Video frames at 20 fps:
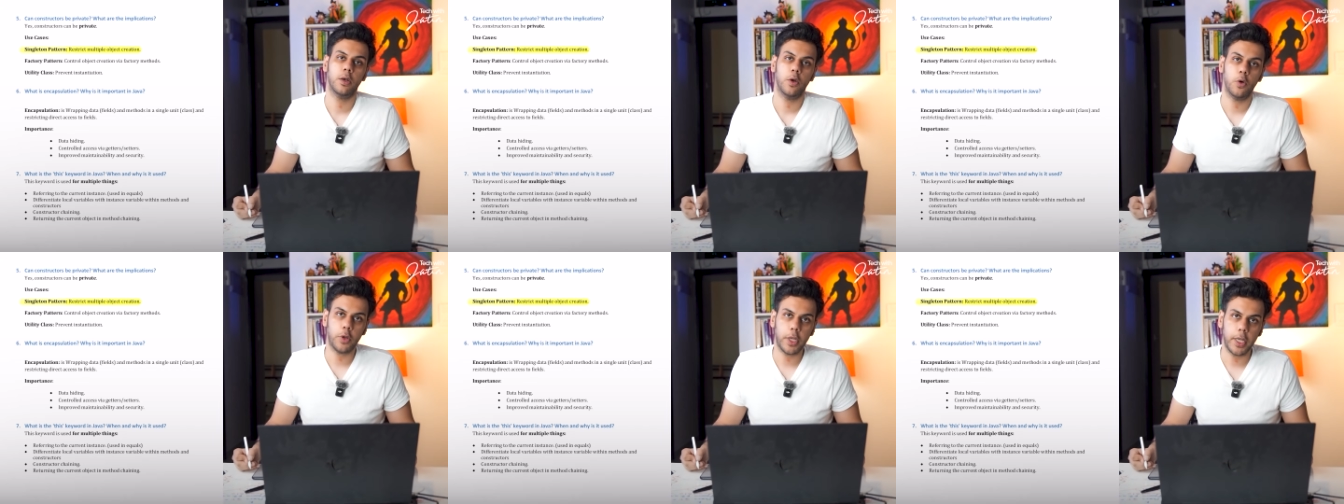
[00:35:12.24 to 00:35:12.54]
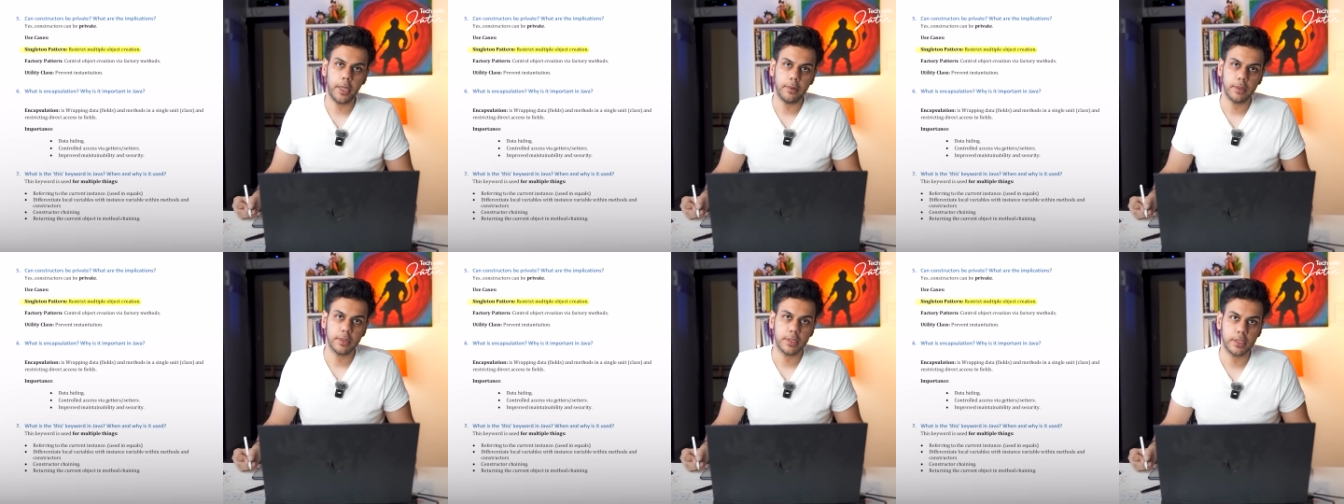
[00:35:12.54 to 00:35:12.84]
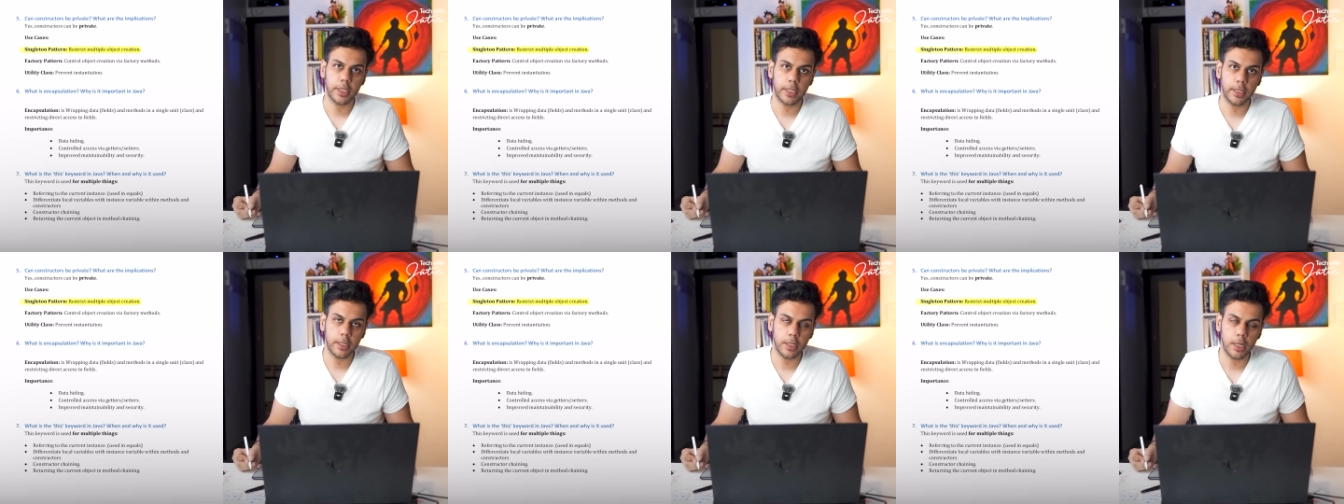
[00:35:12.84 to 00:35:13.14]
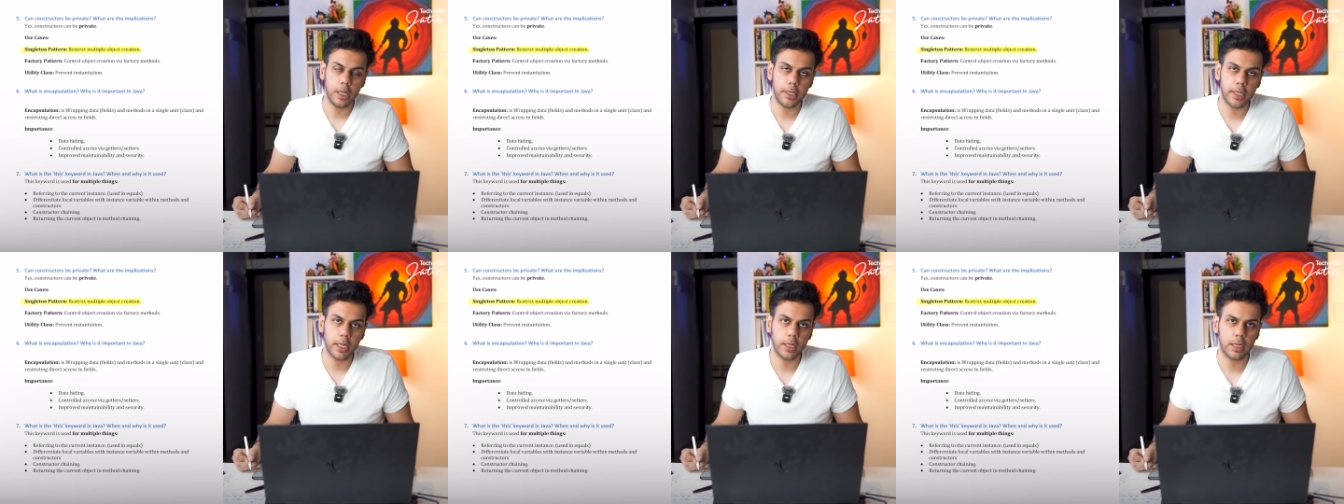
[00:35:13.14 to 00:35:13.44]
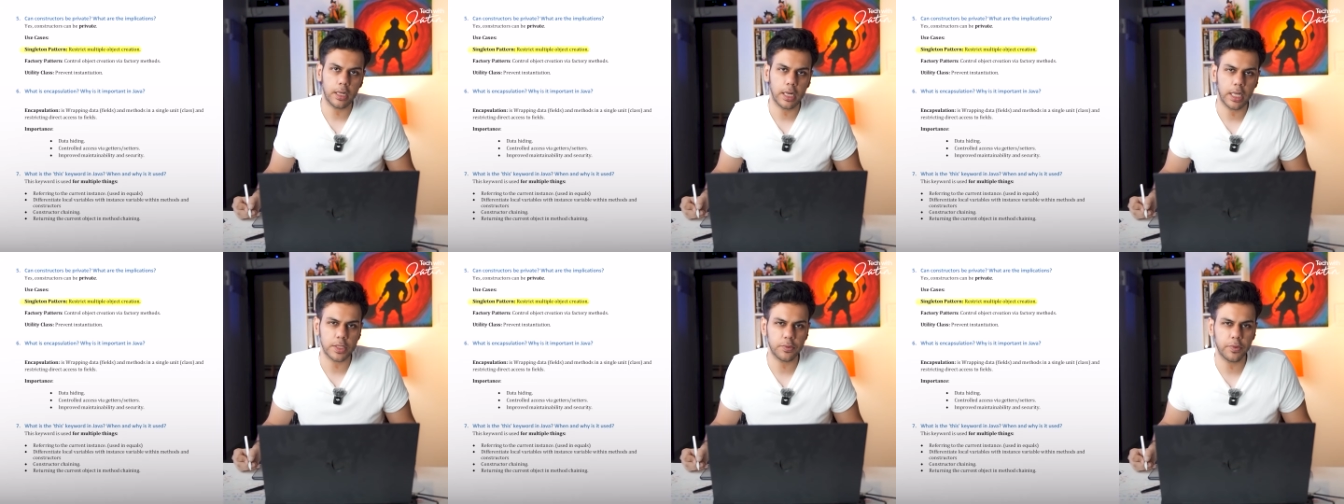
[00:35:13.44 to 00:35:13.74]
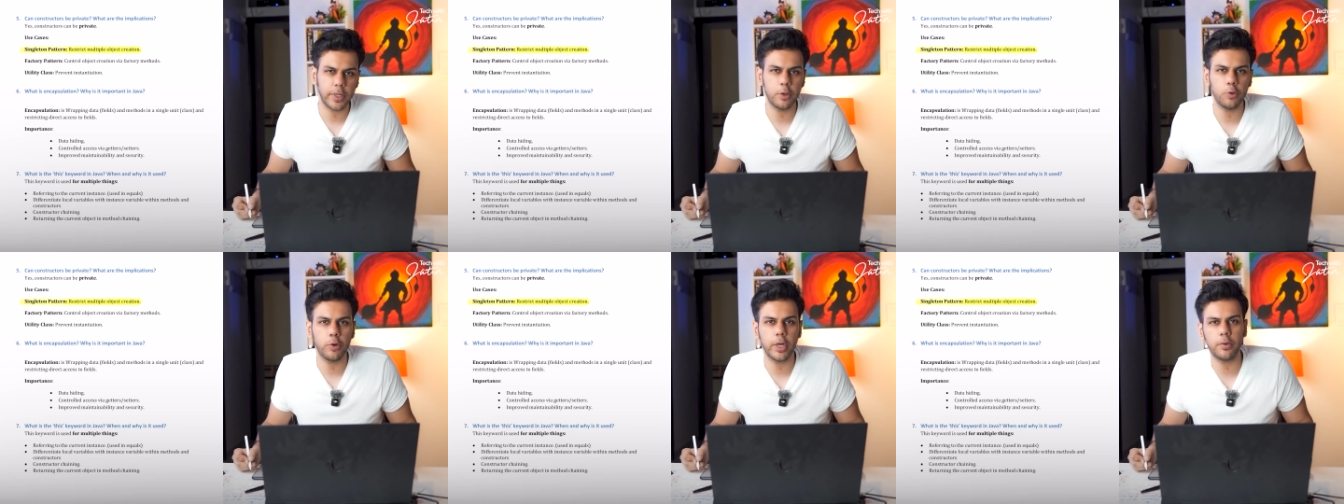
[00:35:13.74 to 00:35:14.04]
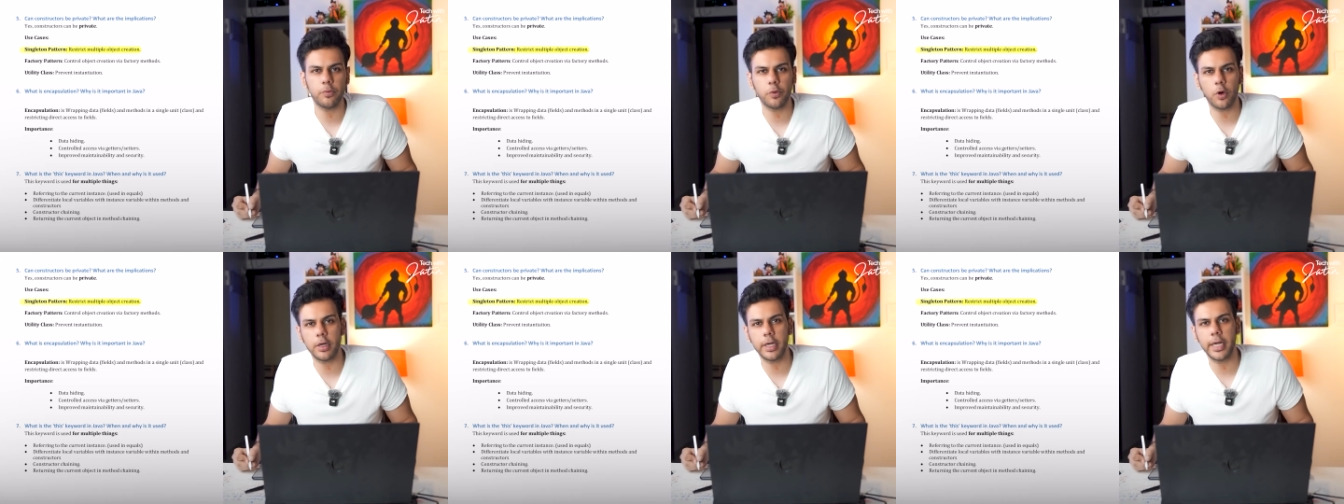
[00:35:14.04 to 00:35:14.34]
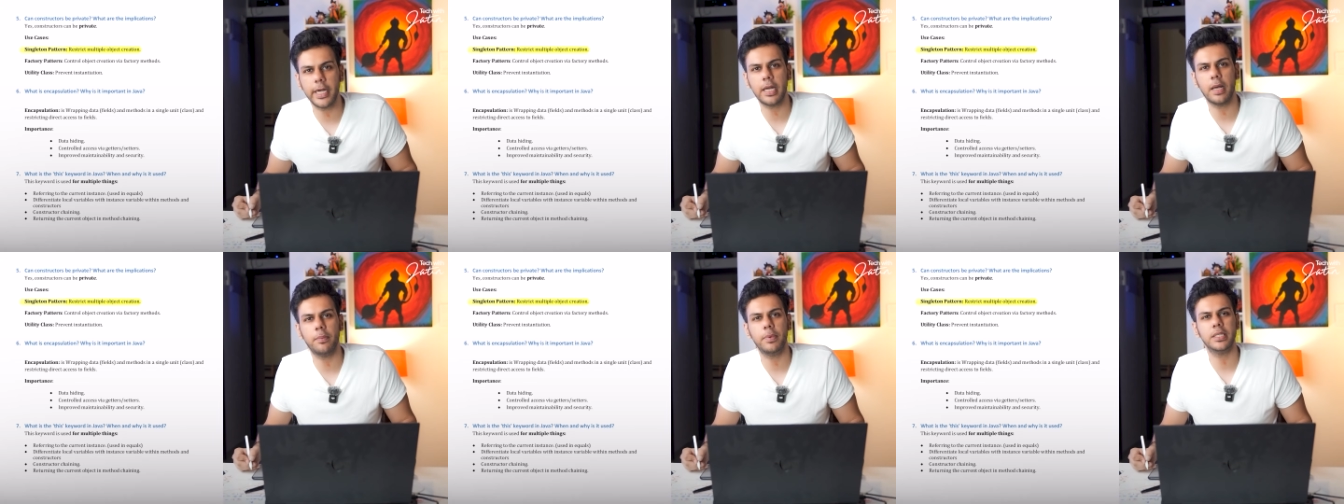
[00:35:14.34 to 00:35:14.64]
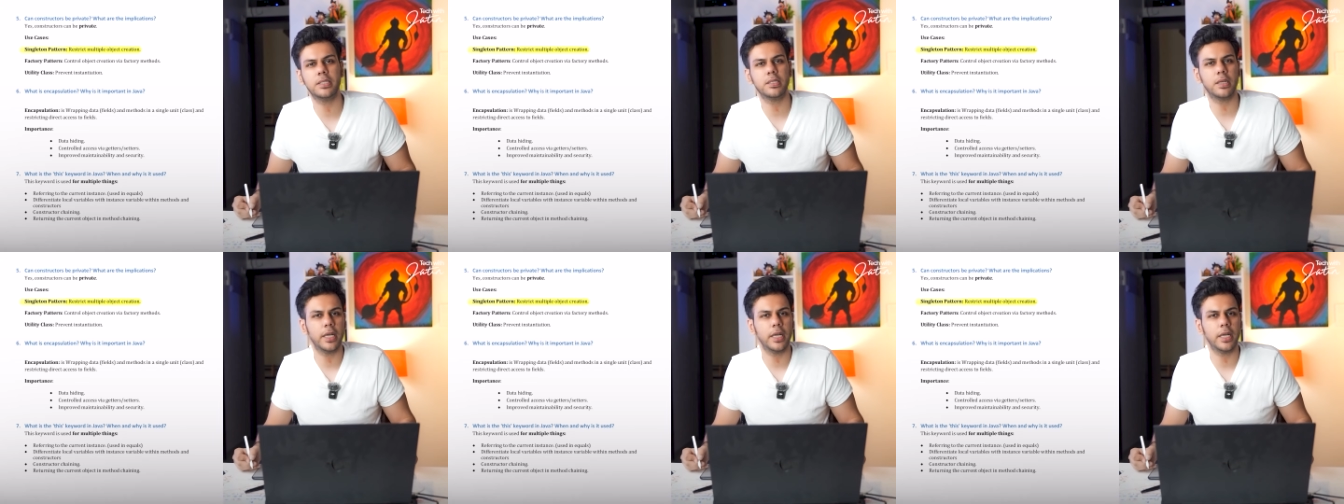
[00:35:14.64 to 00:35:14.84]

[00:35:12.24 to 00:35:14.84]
Okay, singleton class. We do it for database